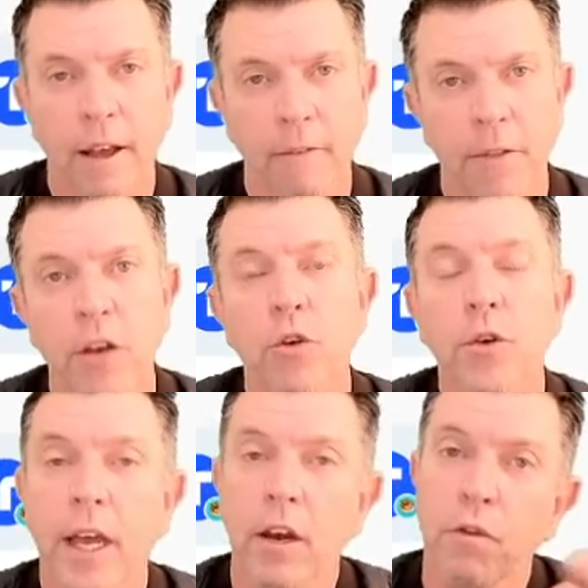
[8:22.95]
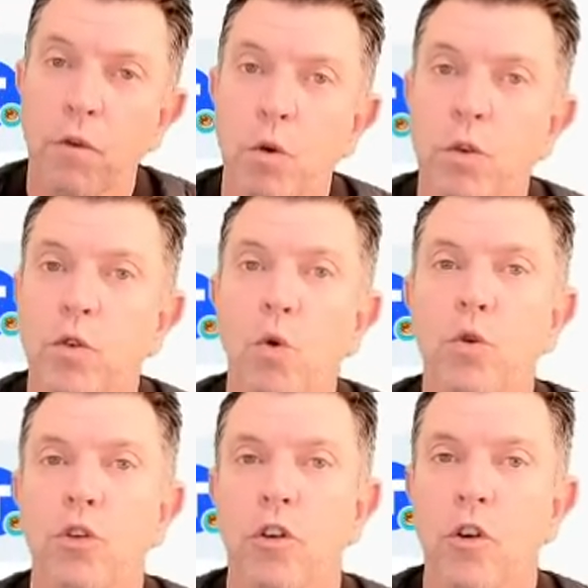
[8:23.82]
And then you can, of course,
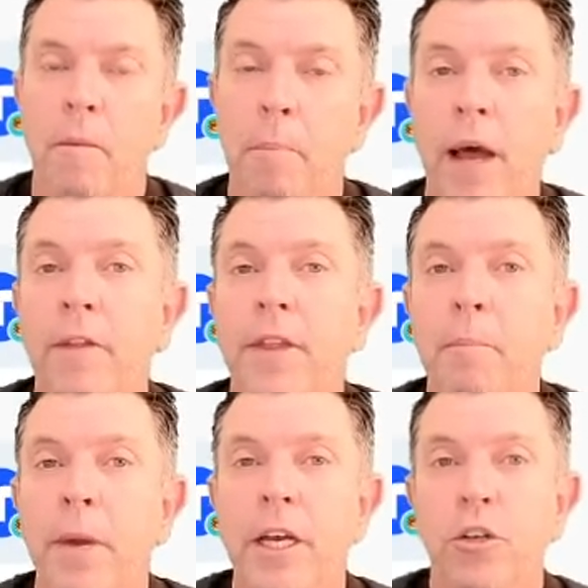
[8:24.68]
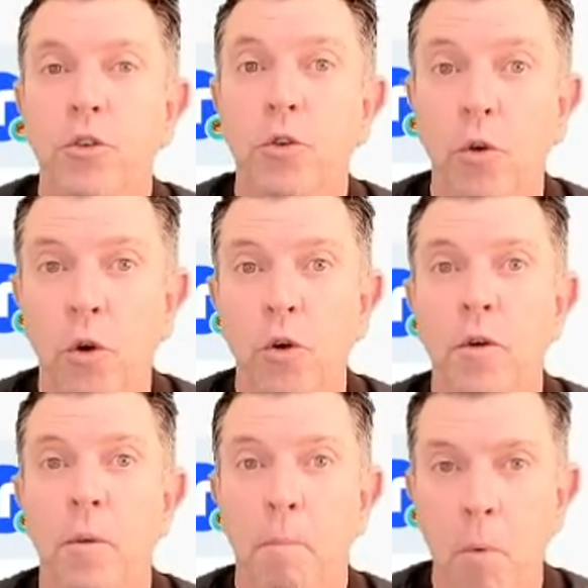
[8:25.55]
auto compound them to
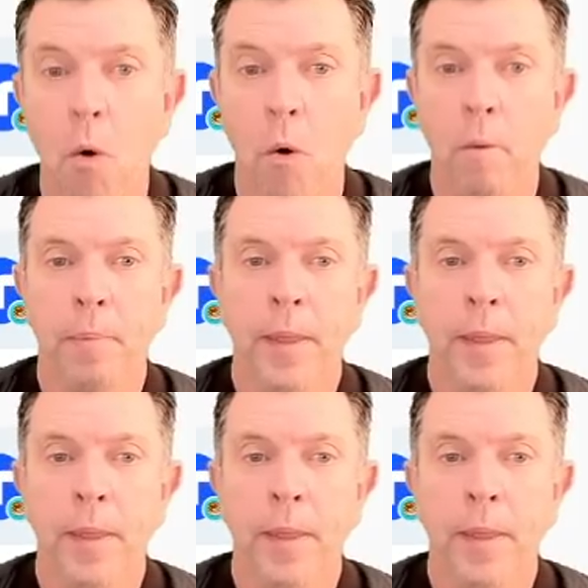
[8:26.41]
earn more.